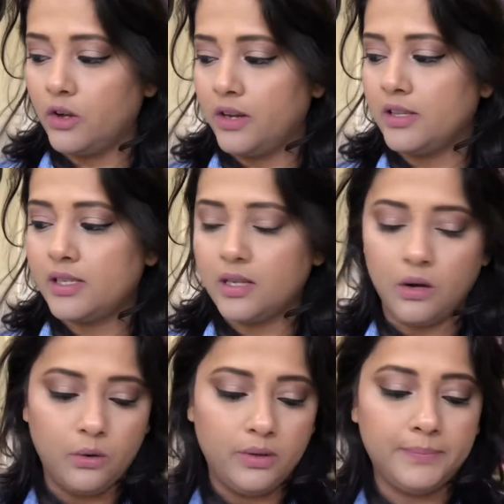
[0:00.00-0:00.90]
on its
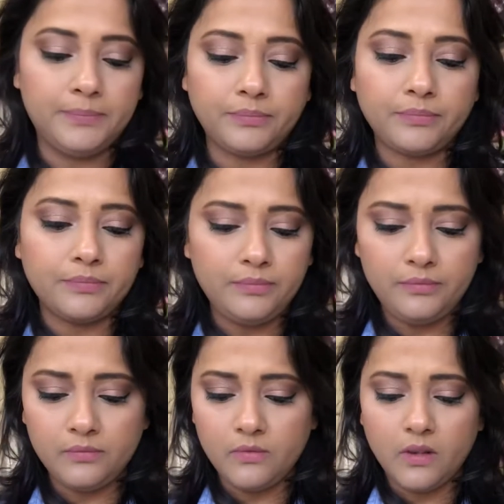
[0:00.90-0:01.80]
own
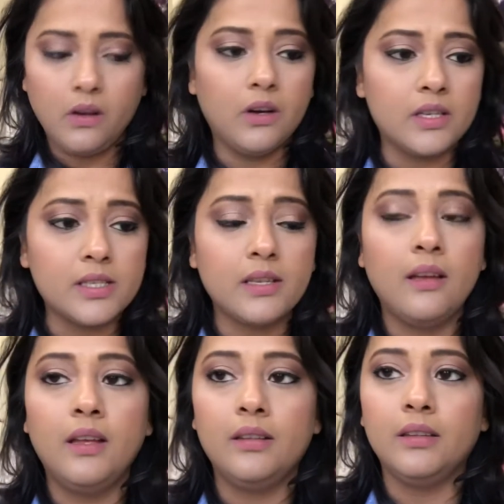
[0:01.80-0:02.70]
because
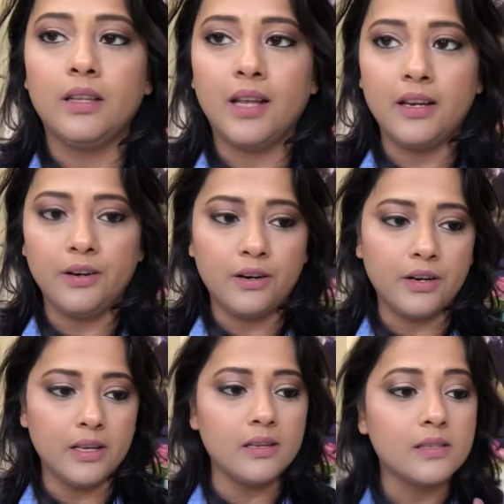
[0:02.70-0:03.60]
the liner
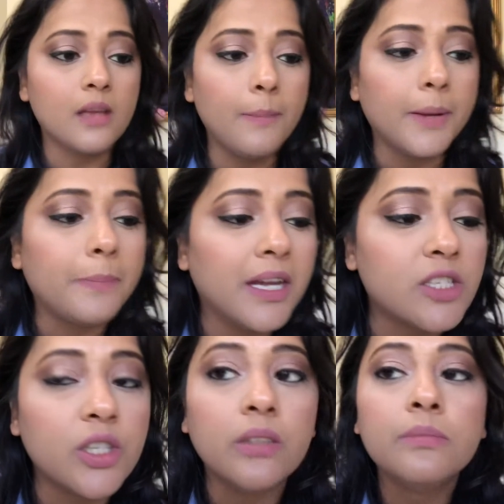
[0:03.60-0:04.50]
is a bit
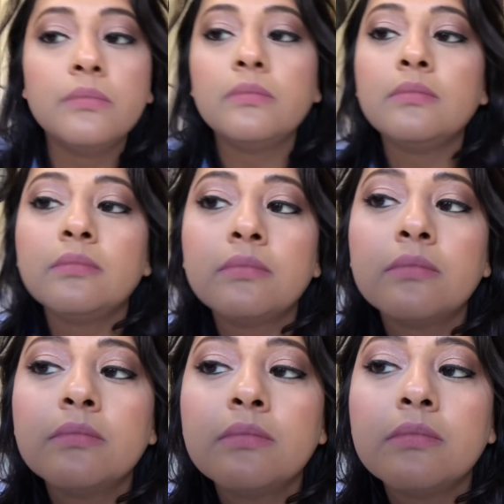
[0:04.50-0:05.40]
patchy.
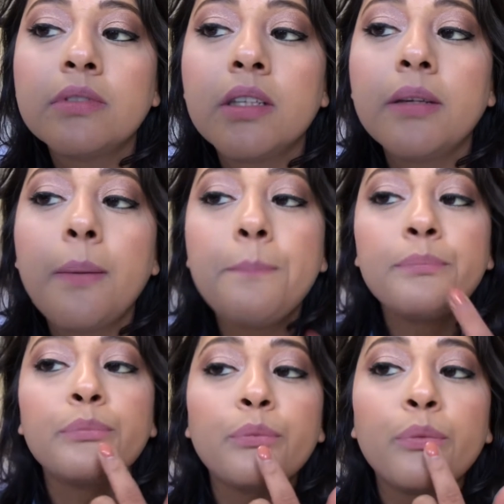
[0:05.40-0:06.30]
See?
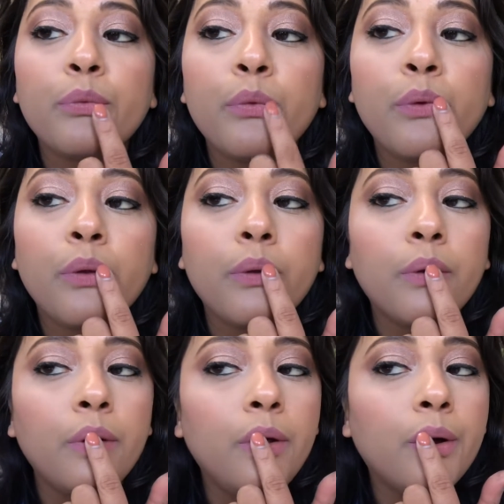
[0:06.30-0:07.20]

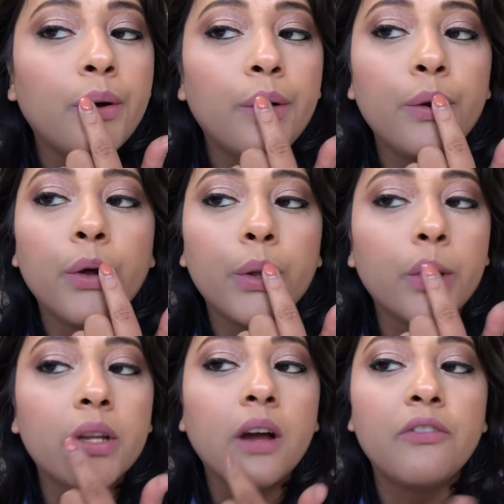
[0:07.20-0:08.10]
Here, not
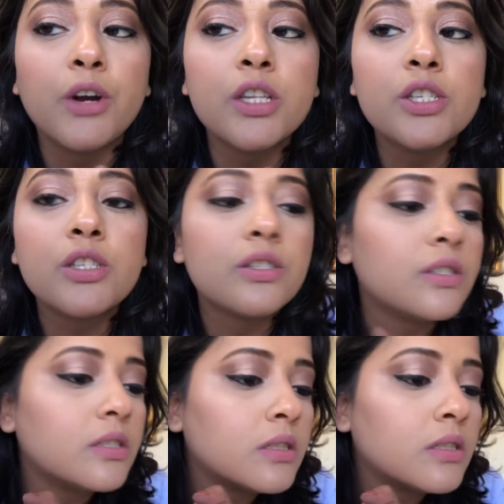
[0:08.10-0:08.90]
good coverage.